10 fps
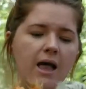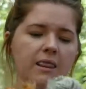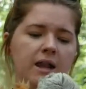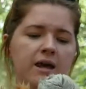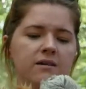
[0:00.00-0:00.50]

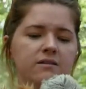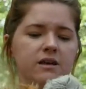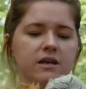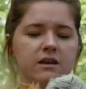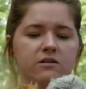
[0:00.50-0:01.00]
And the last
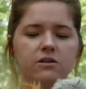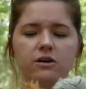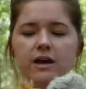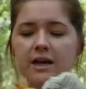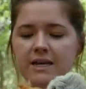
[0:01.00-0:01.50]
thing you need to
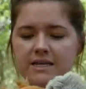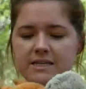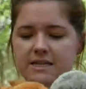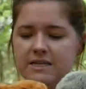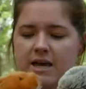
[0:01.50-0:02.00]
look at
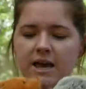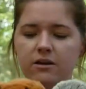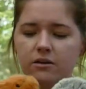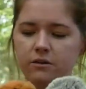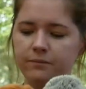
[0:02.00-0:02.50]
is the
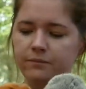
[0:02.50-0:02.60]
tail.